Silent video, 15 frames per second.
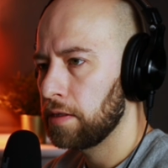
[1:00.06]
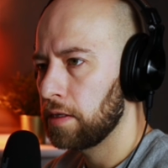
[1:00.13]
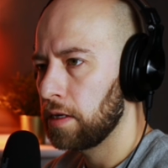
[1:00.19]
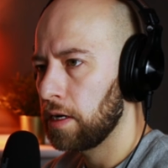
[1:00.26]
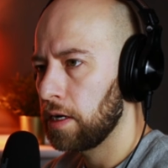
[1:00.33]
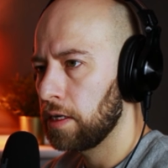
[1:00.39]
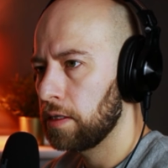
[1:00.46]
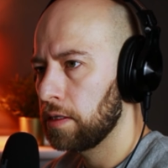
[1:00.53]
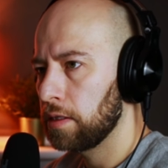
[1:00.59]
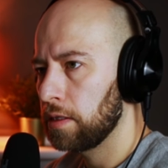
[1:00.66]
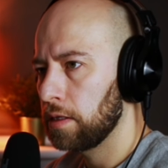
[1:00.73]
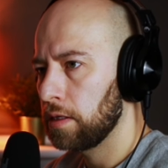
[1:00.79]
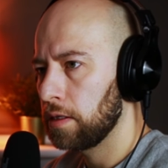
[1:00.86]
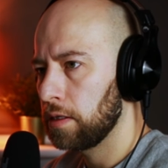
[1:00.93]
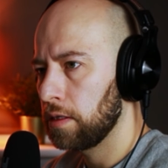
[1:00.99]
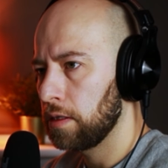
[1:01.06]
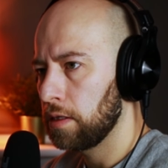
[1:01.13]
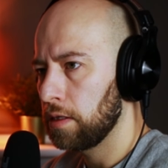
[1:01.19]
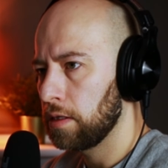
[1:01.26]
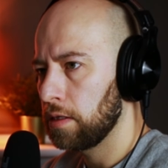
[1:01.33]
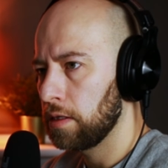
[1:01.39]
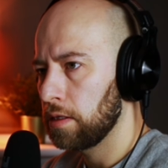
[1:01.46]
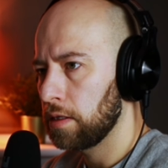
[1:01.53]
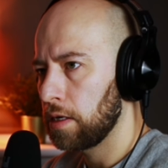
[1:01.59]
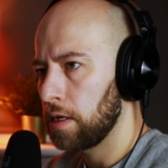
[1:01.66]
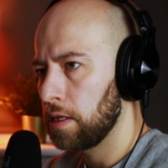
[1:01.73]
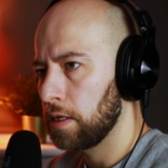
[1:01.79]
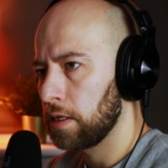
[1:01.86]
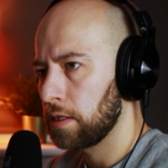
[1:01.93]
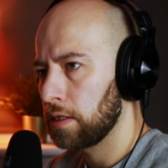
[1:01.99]
side. This is
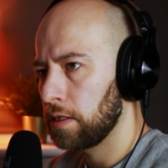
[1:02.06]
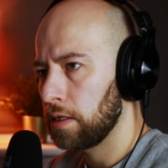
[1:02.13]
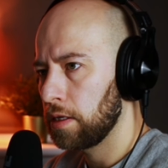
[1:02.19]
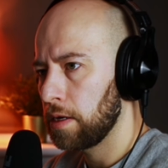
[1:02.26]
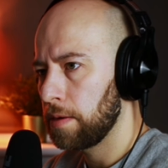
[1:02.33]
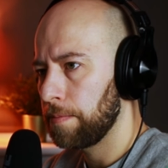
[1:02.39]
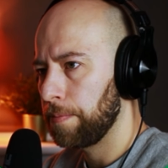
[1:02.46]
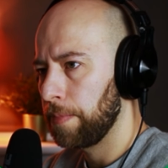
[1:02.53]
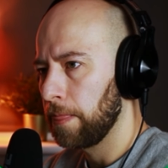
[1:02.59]
Alex, yeah,